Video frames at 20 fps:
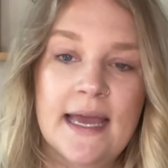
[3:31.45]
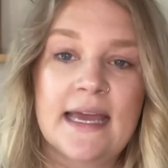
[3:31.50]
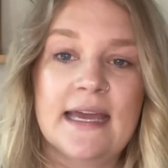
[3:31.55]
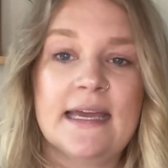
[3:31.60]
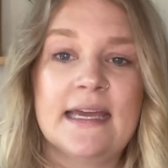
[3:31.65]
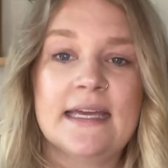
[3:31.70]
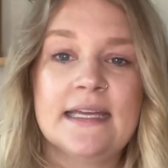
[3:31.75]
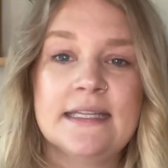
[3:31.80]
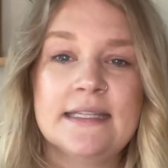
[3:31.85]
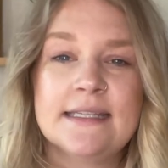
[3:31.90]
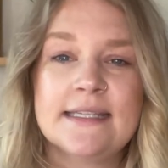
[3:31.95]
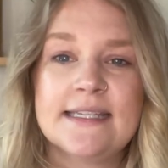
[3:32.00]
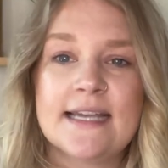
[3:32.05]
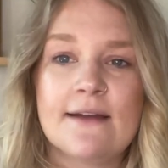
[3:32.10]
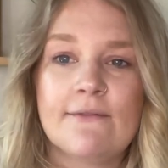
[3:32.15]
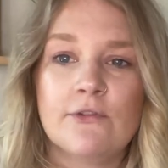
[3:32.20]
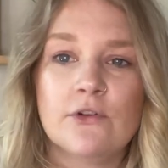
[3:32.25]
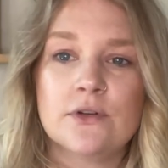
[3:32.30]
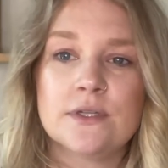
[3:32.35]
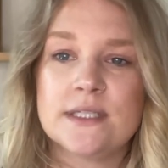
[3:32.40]
In
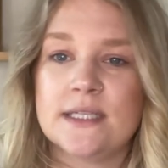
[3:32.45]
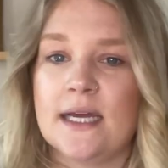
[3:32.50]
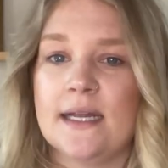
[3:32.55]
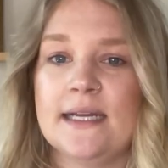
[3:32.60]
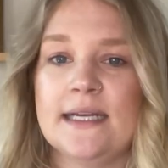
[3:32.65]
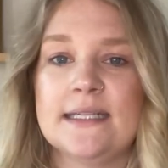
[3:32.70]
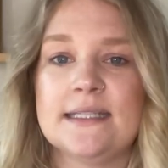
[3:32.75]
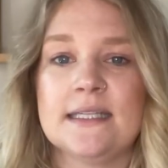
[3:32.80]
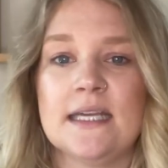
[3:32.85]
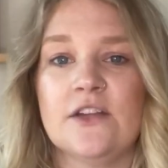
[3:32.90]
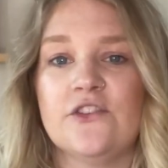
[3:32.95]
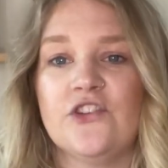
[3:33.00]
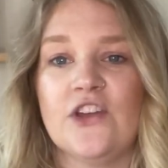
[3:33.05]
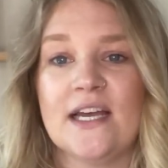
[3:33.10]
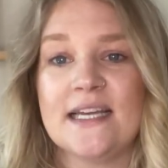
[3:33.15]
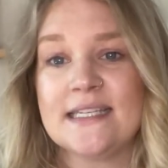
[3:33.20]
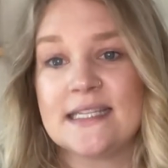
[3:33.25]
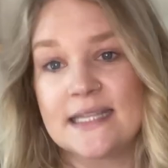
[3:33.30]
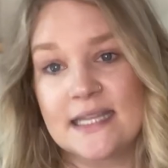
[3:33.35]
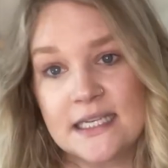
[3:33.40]
several studies, such
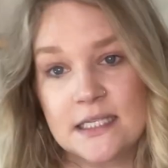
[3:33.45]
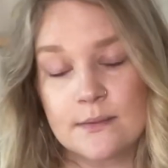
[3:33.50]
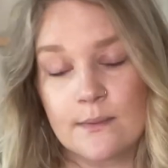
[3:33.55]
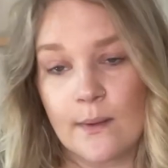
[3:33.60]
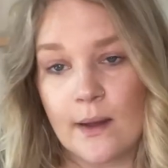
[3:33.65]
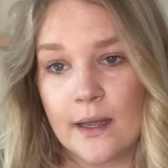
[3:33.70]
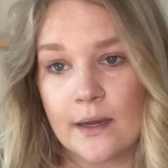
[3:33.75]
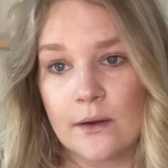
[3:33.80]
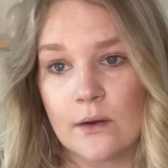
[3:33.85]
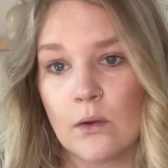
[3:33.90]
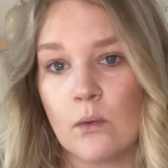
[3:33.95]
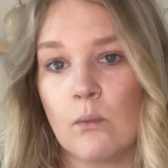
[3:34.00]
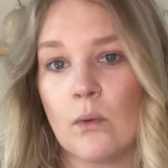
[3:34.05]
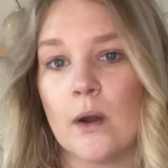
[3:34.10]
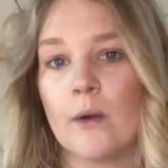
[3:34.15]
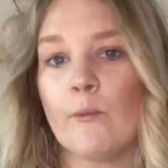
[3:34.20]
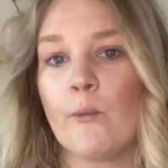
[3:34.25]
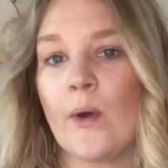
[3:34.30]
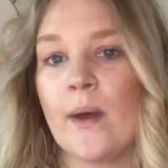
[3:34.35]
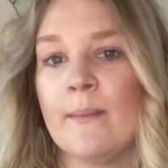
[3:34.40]
as this one,
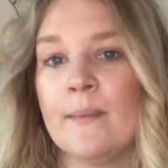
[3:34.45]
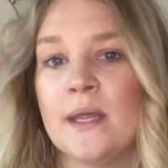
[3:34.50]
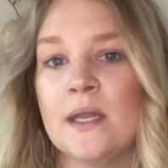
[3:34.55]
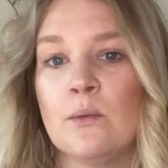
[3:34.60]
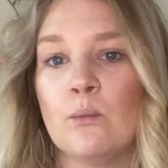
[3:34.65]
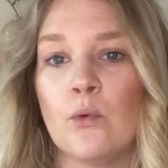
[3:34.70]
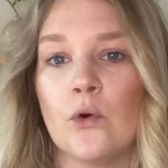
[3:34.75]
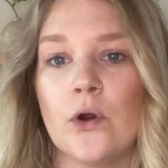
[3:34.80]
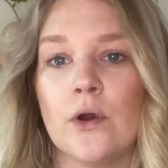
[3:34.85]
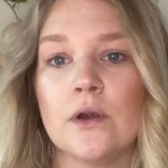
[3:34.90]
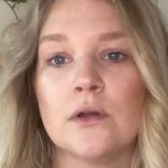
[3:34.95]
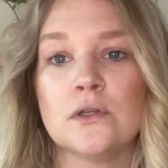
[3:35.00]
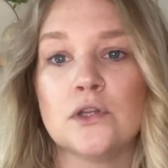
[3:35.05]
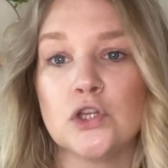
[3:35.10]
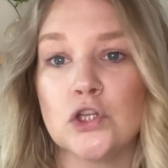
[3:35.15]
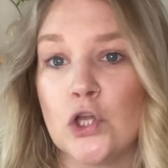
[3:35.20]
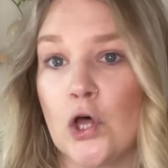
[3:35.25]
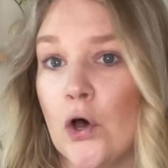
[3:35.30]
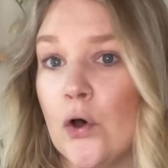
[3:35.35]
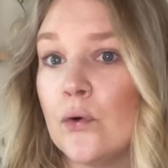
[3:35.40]
where women were
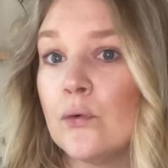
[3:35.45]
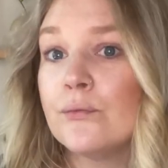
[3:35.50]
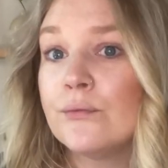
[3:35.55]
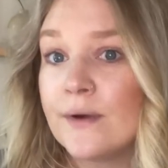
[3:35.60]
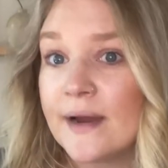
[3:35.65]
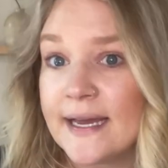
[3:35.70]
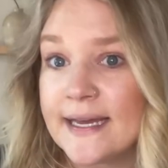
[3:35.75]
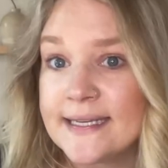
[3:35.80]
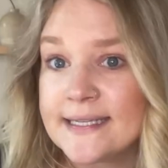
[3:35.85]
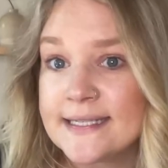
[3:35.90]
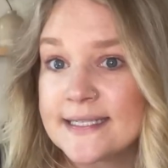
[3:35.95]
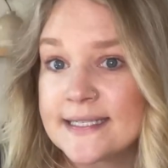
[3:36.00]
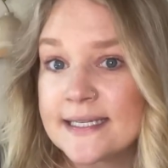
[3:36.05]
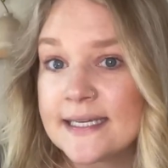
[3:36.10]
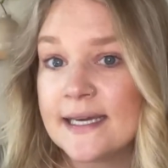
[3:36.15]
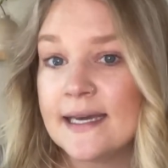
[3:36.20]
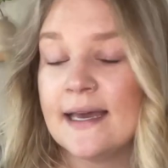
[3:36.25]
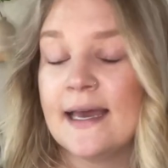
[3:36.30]
low risk